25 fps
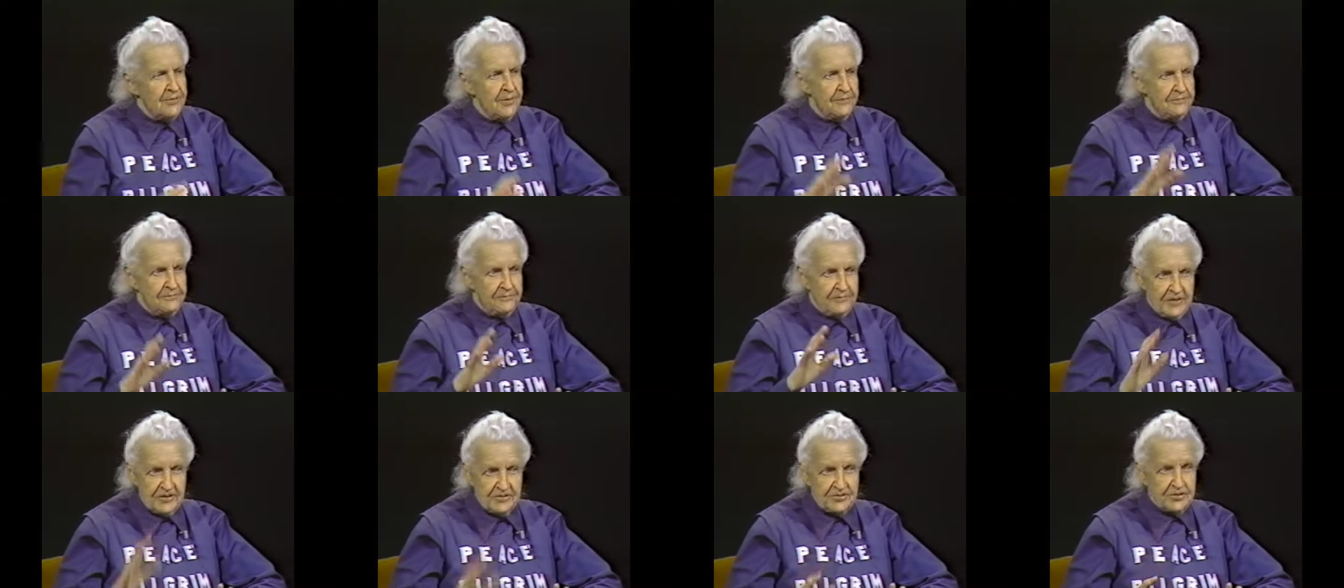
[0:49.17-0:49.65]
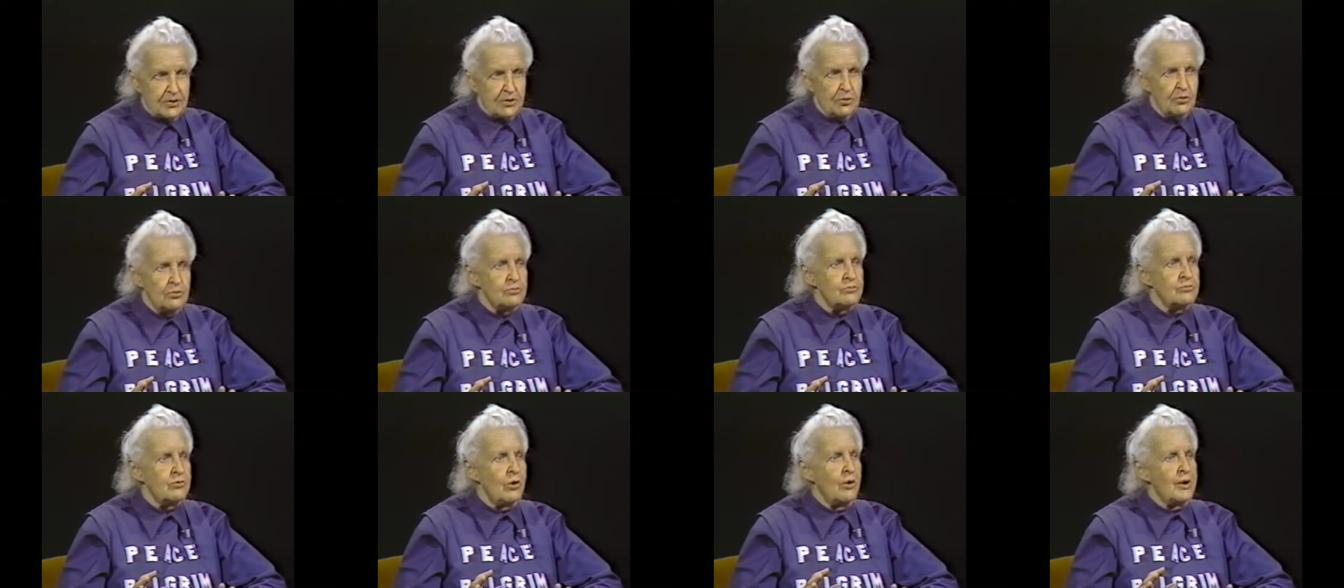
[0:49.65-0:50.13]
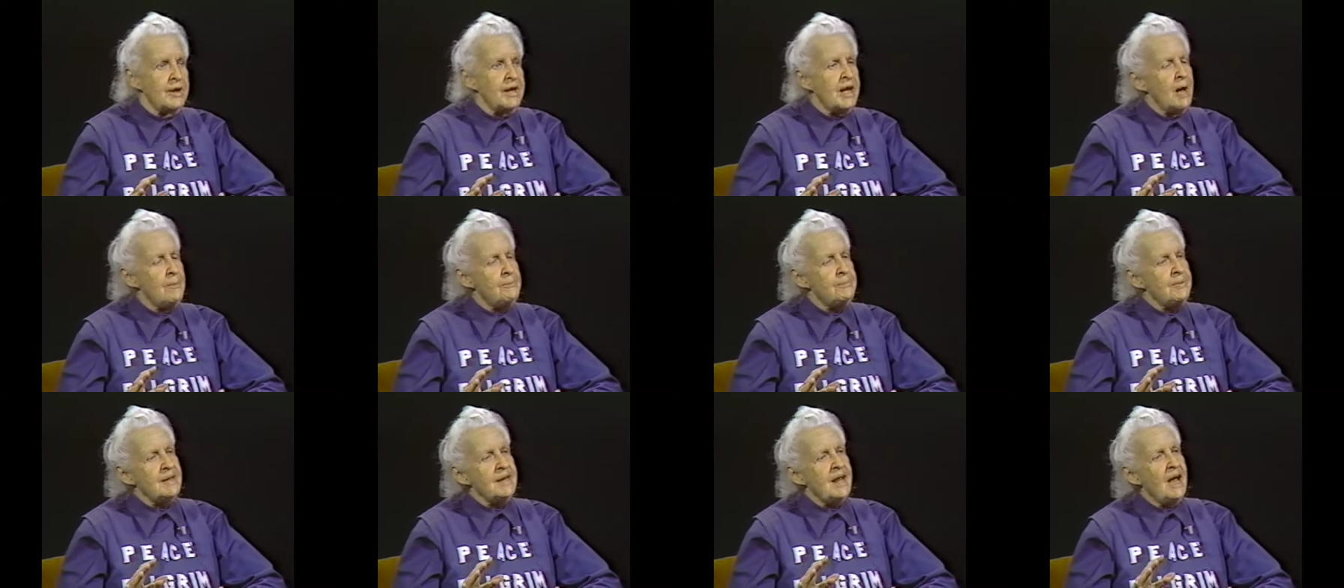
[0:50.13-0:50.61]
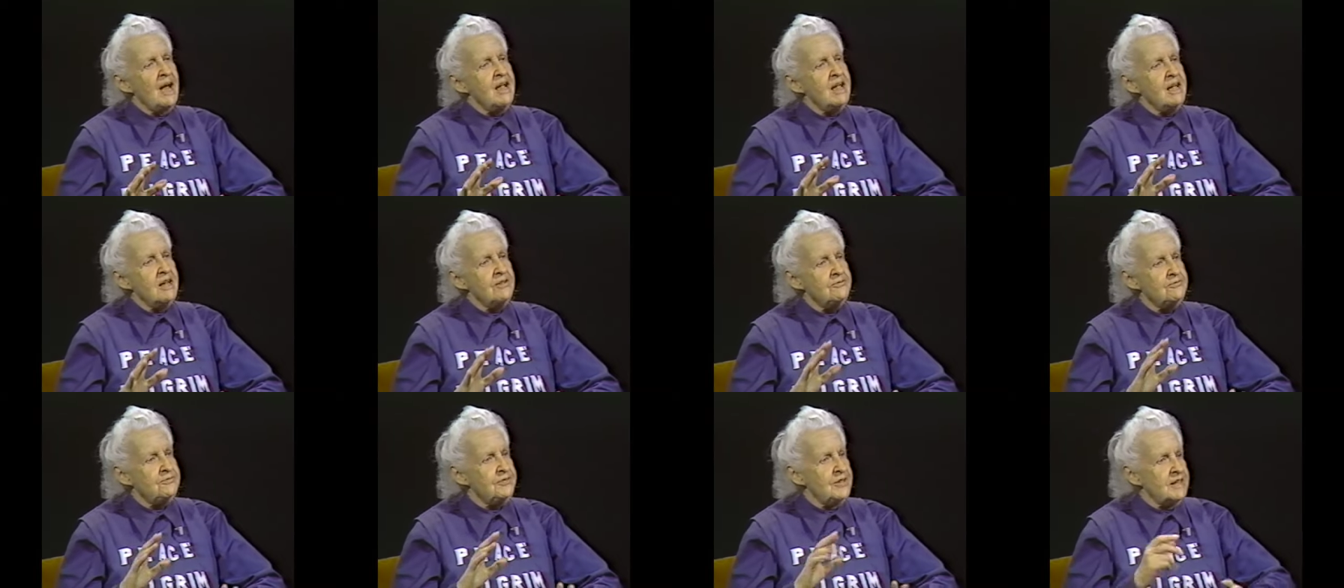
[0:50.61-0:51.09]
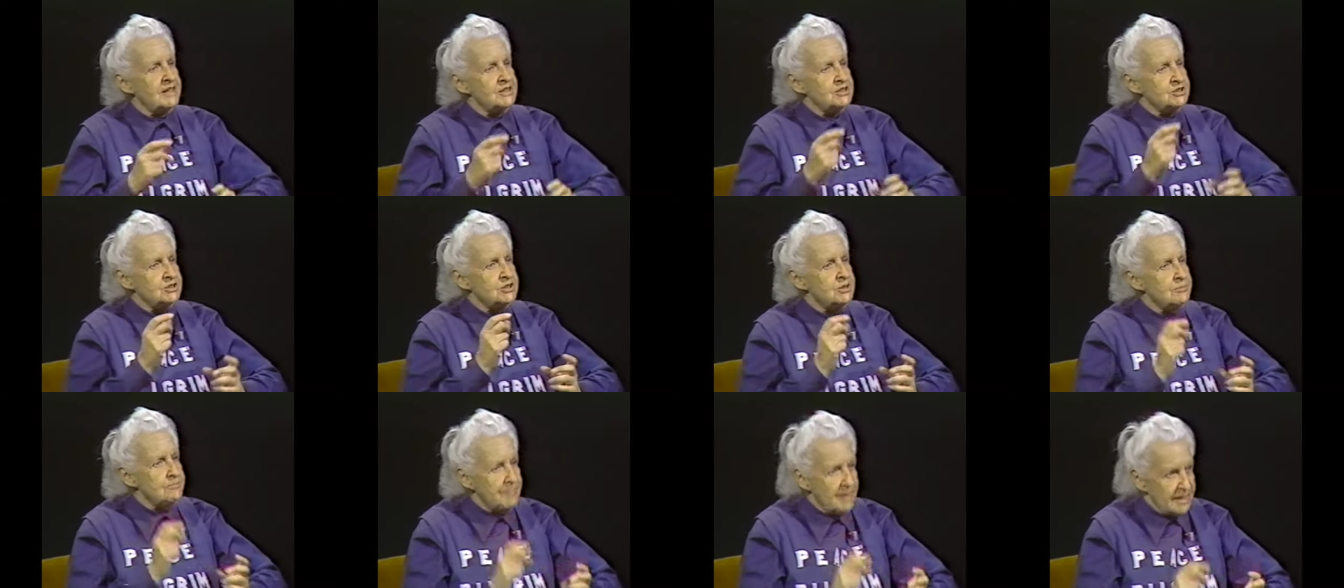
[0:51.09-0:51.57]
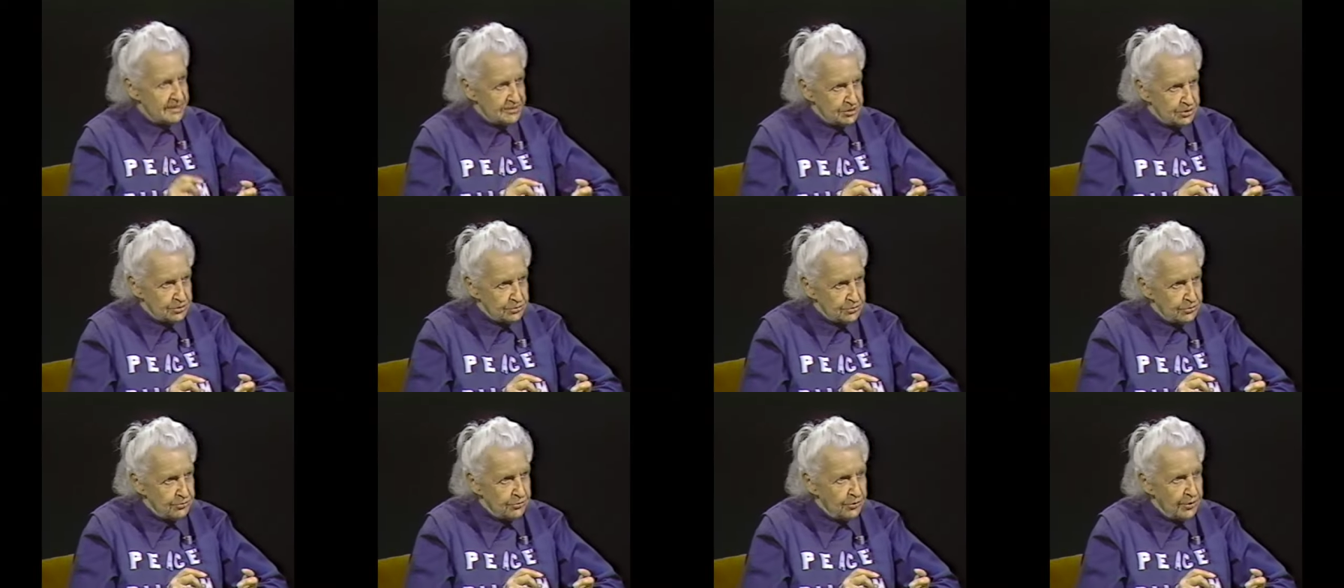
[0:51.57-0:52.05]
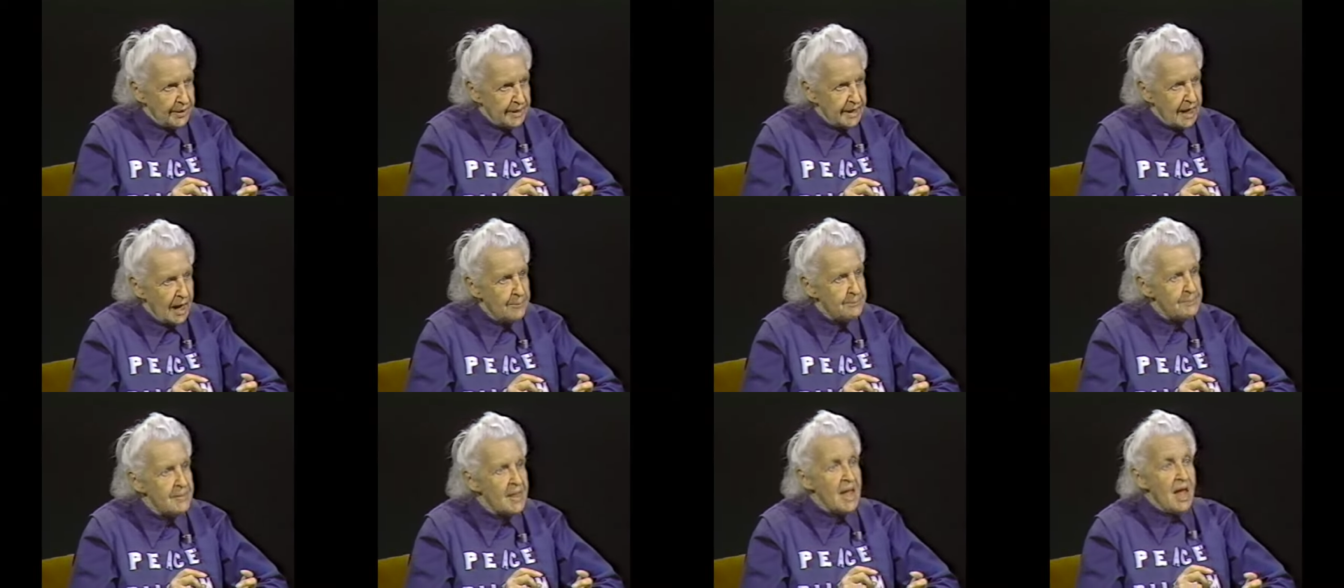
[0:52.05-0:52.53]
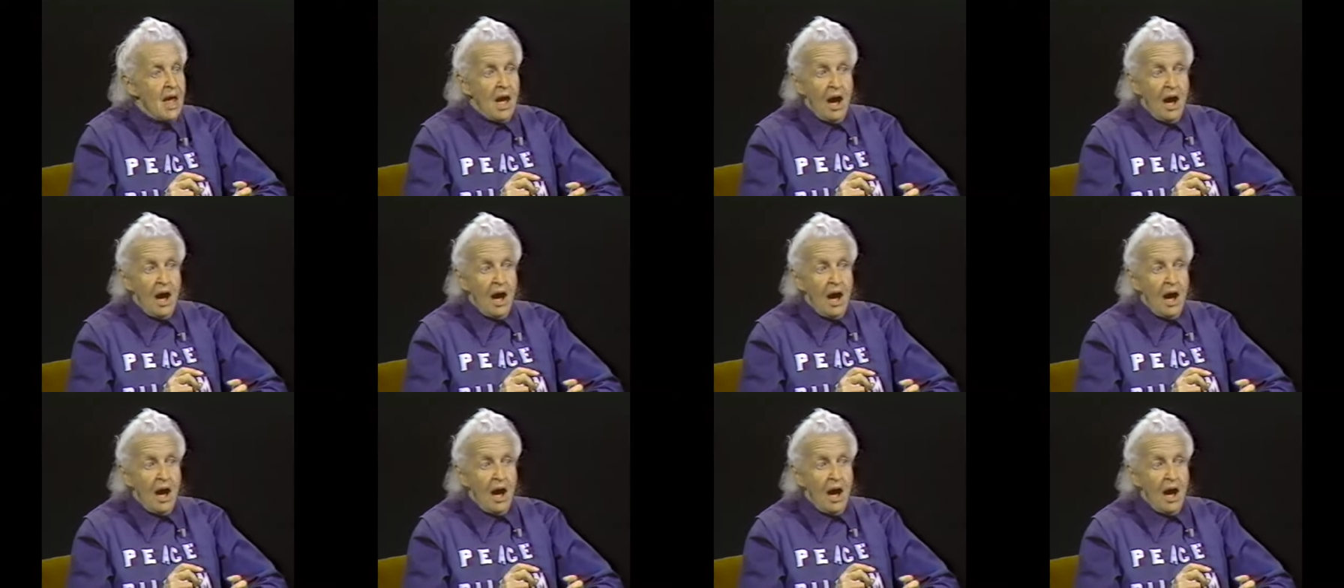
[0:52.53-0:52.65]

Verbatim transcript: the physical growing up and I had finished the mental growing up,